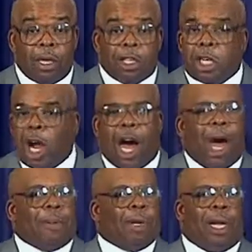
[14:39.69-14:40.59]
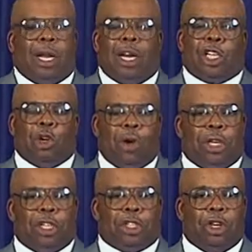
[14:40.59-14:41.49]
sharper than any
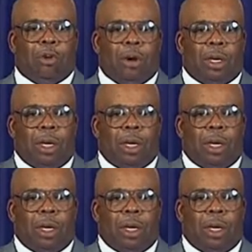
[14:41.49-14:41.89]
two-edged sword,